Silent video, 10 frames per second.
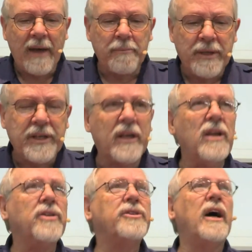that
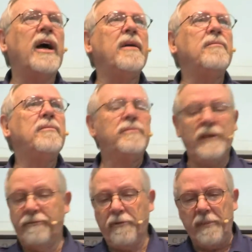particular time,
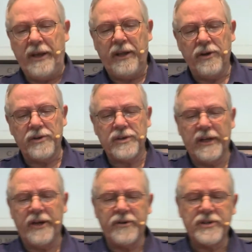and for many years
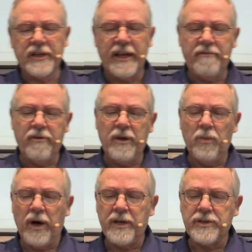later, slavery
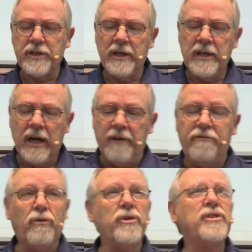was
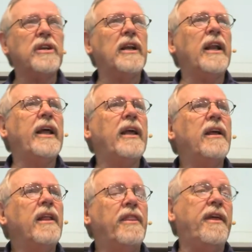unfortunately
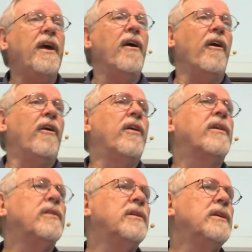there.
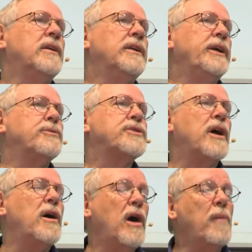It was
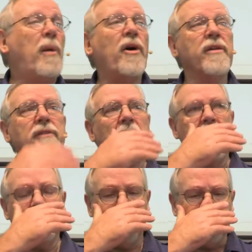a, a part of
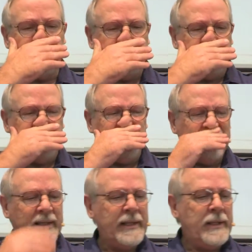life.
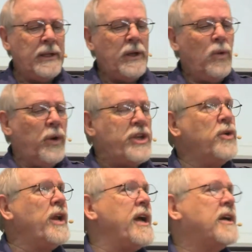When
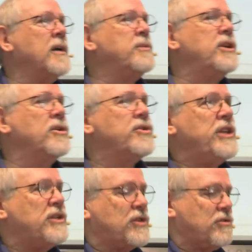you and I come to know
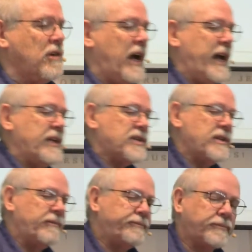Jesus
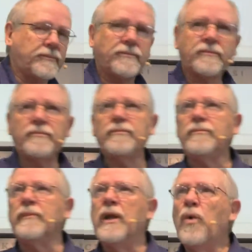Christ,
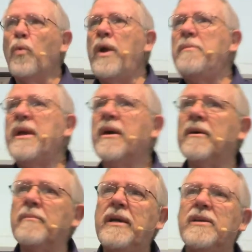we
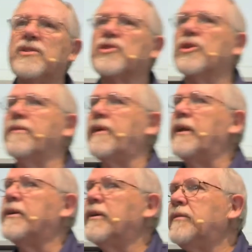become his
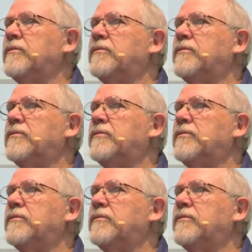servant.